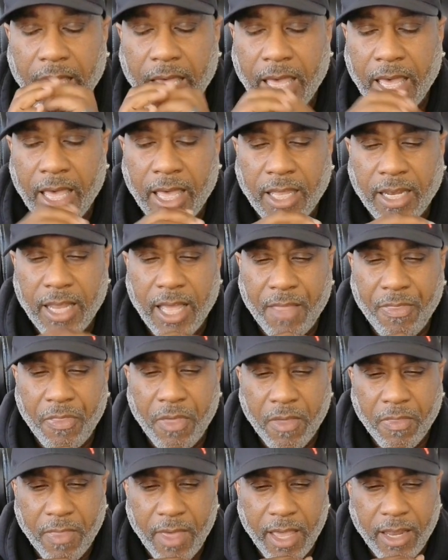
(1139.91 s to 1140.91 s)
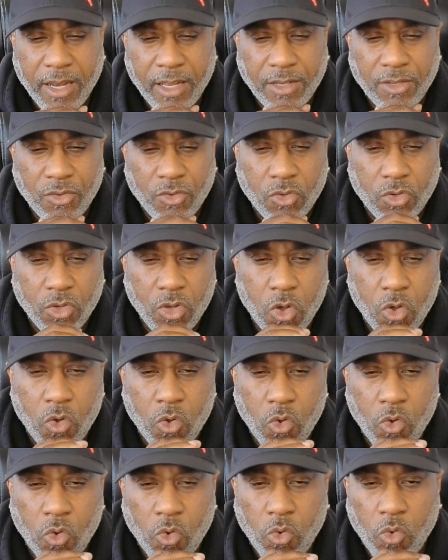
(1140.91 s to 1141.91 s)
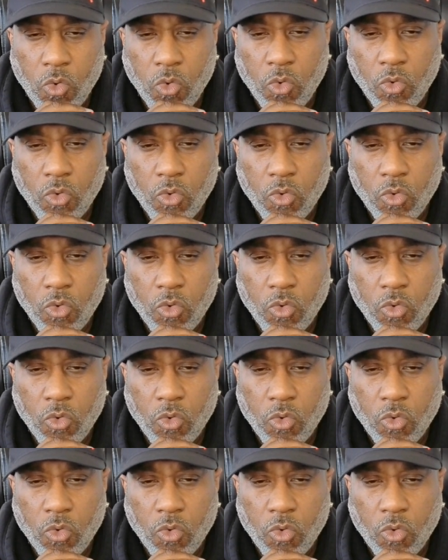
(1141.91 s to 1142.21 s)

And I think that is so